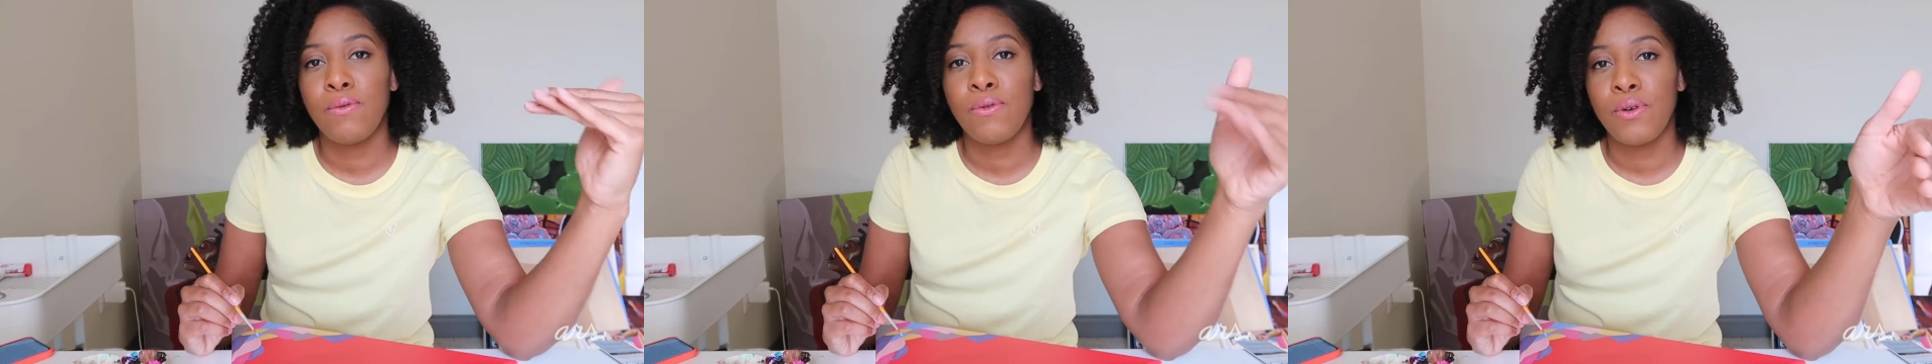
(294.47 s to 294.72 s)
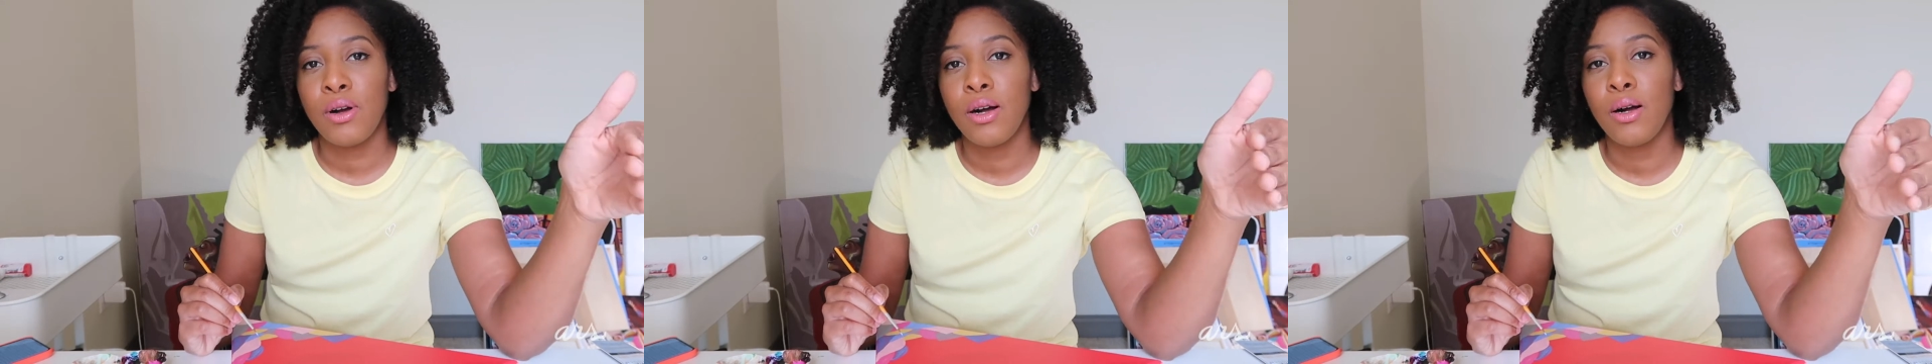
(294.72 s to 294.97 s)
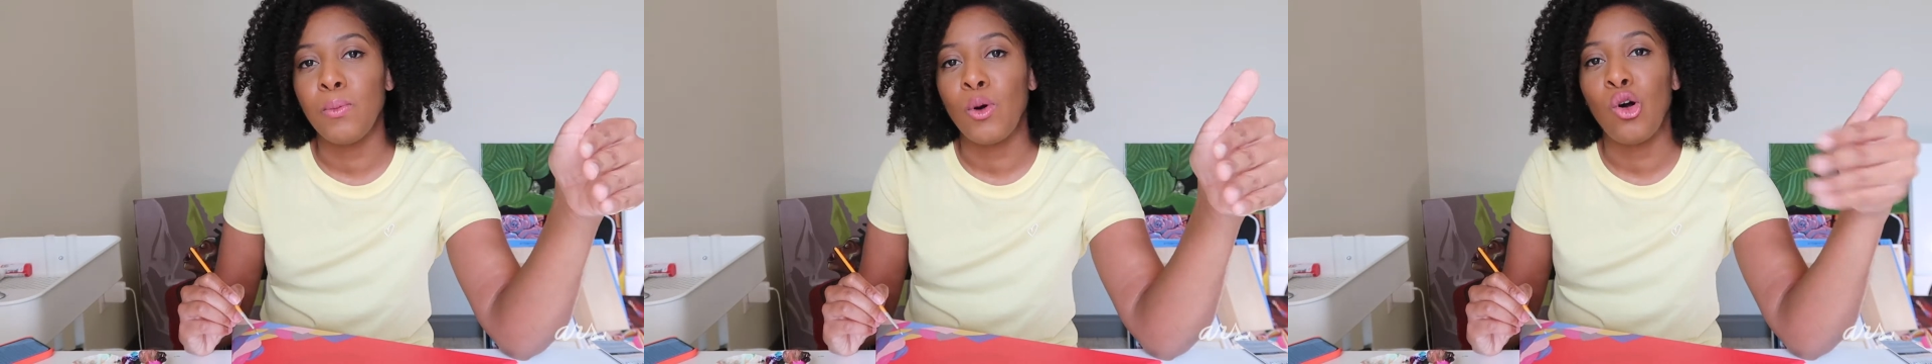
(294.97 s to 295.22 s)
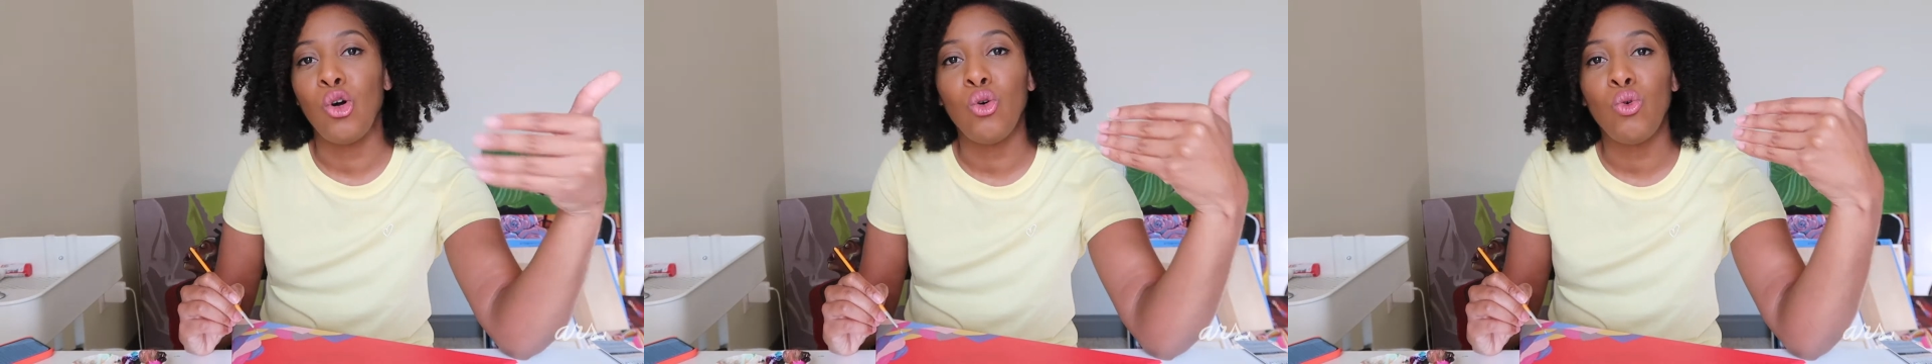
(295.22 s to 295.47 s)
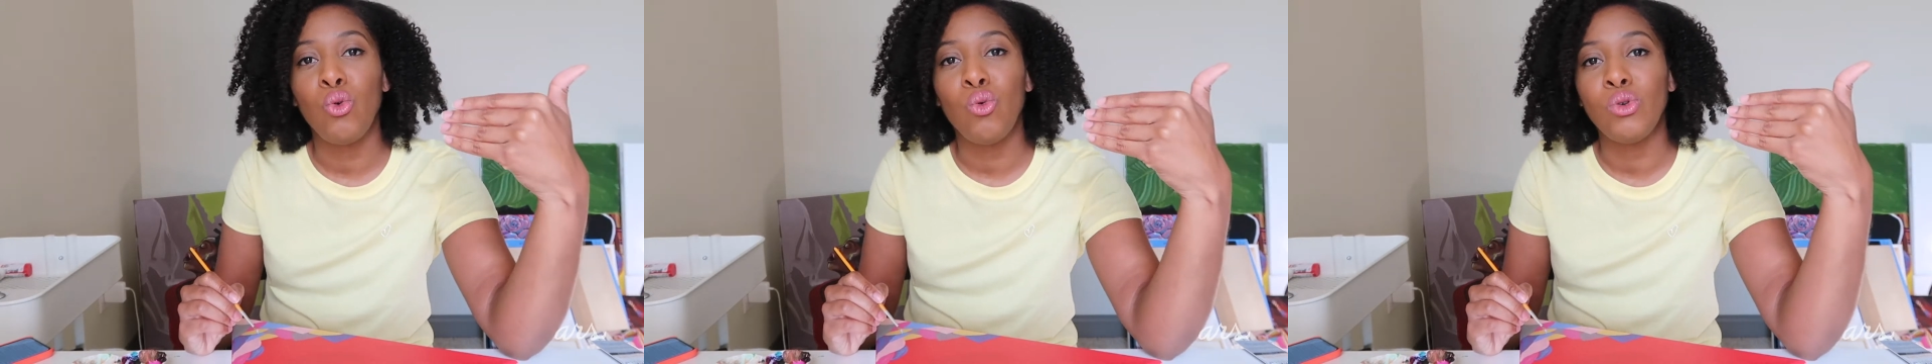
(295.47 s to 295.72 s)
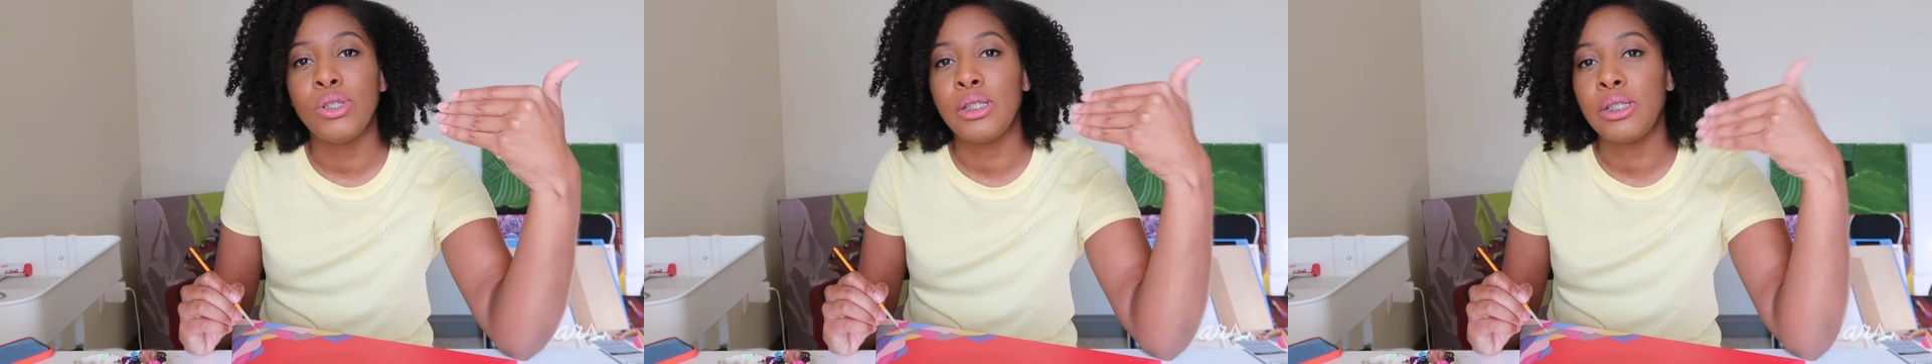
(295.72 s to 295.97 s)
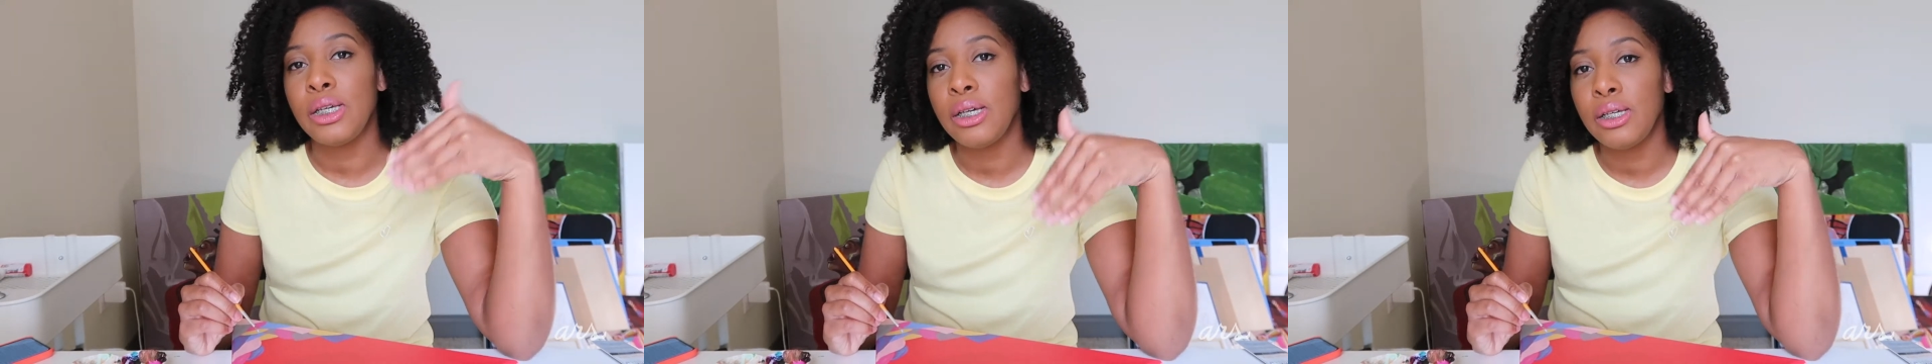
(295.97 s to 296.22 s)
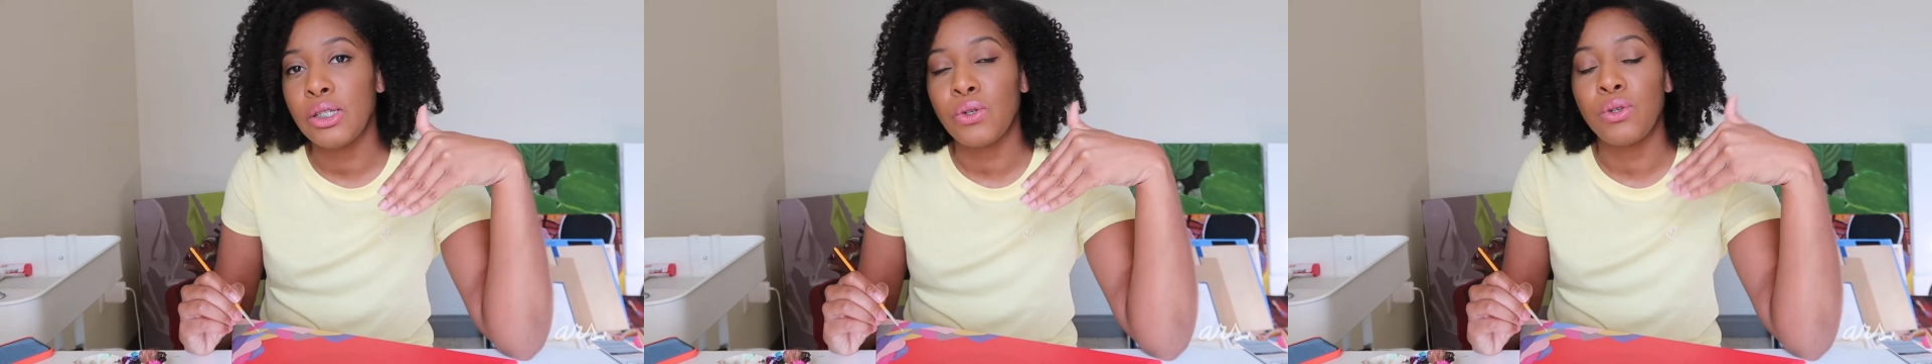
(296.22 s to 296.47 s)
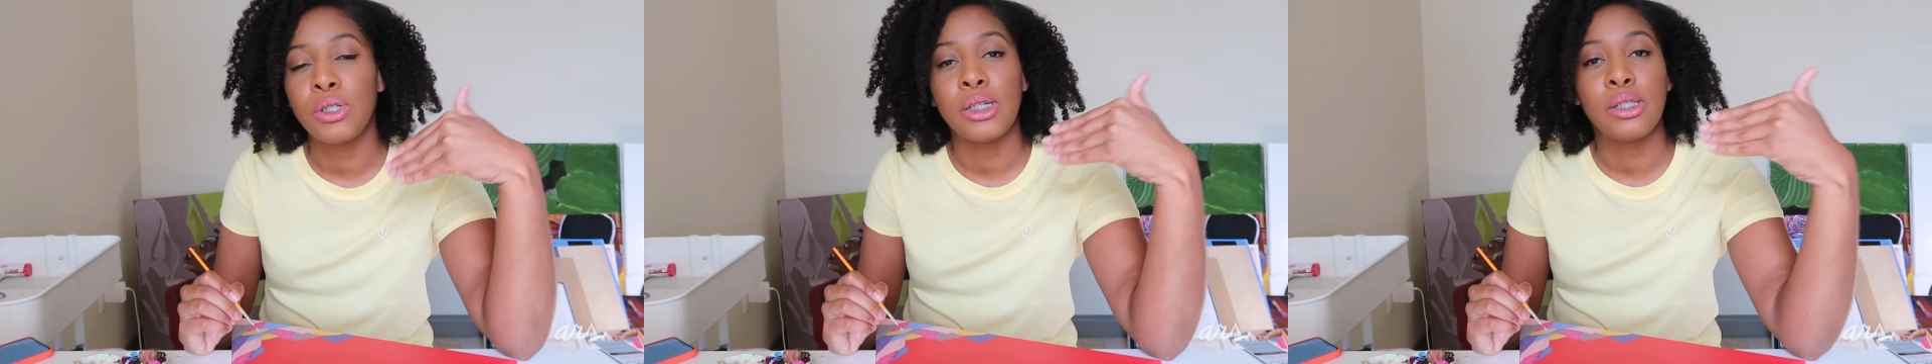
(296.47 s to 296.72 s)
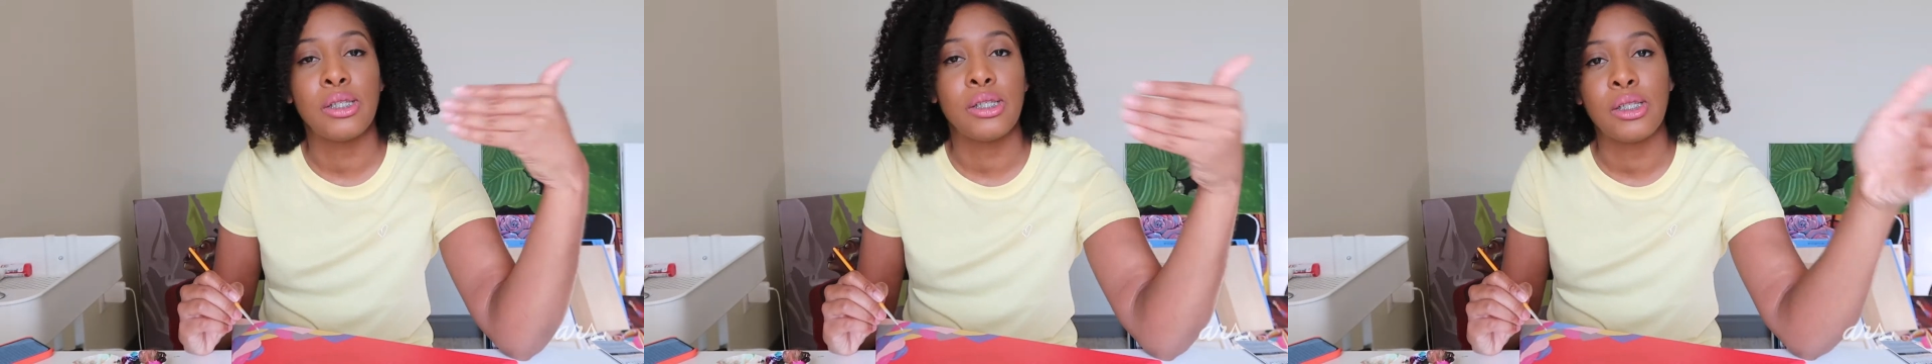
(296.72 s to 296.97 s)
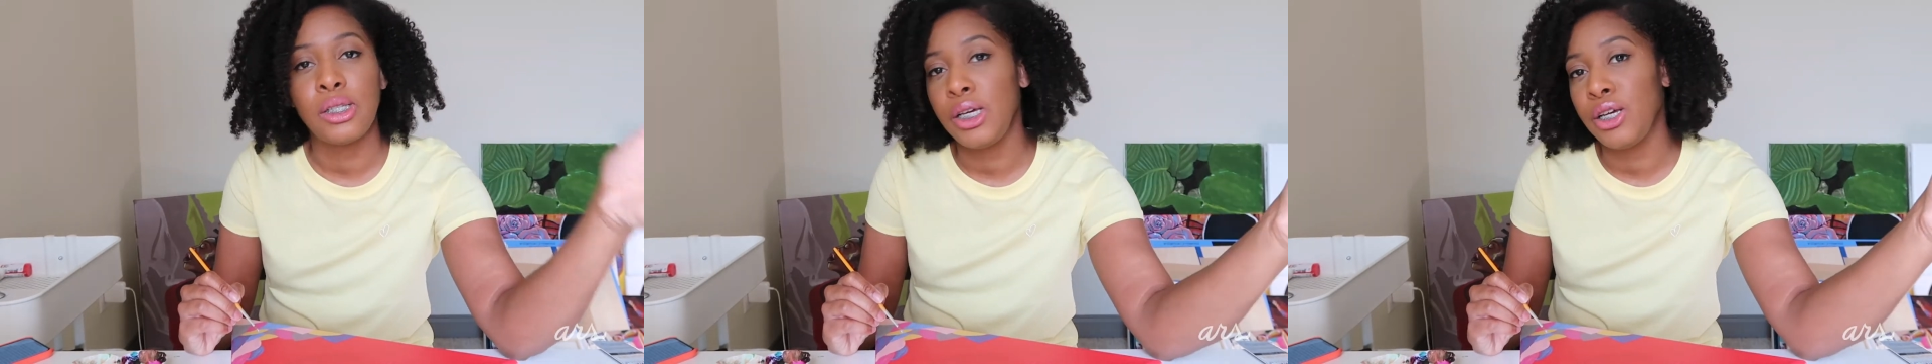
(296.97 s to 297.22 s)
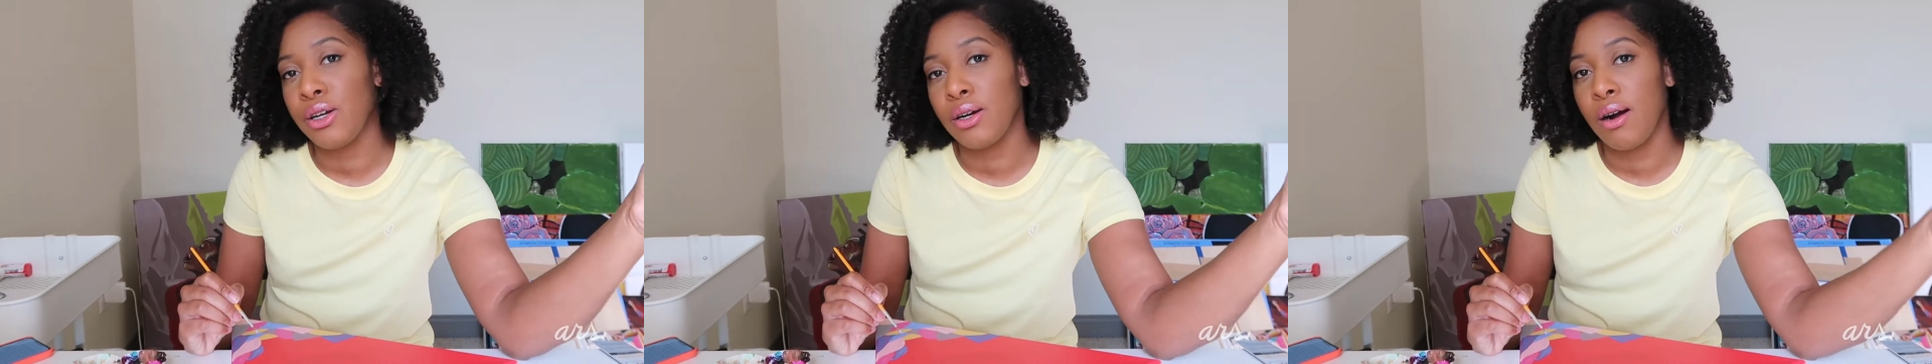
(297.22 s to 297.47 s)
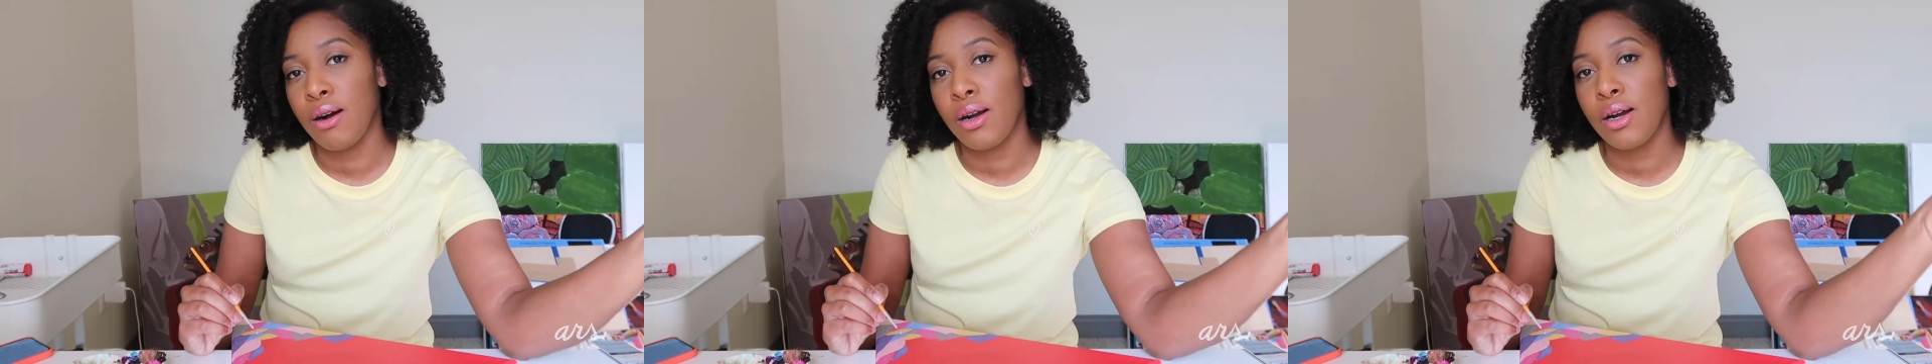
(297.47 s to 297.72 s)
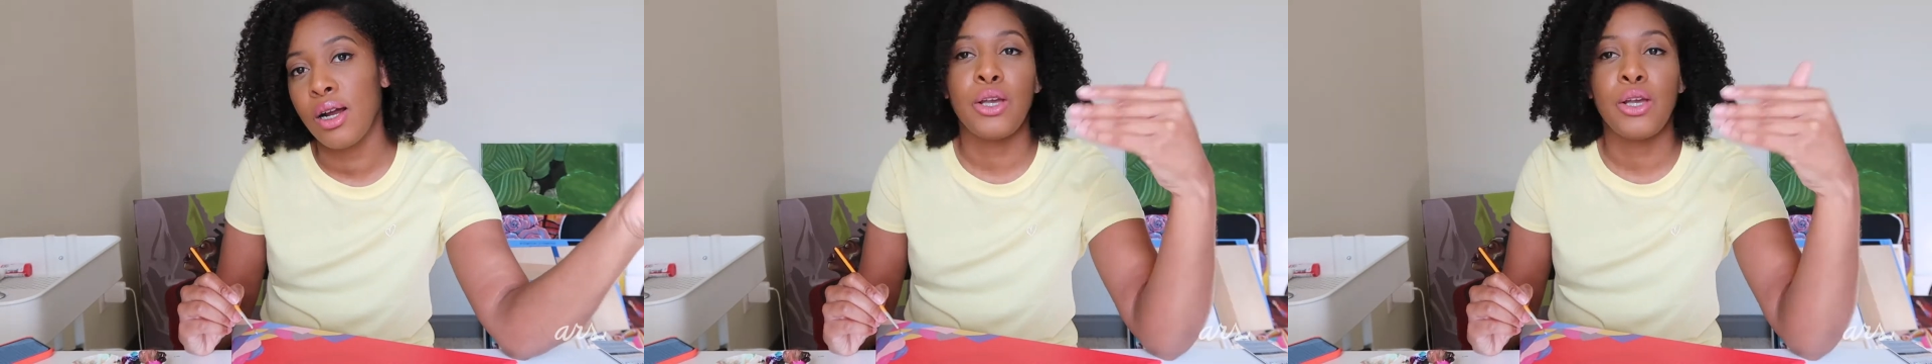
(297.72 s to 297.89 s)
from who sees or doesn't see your art.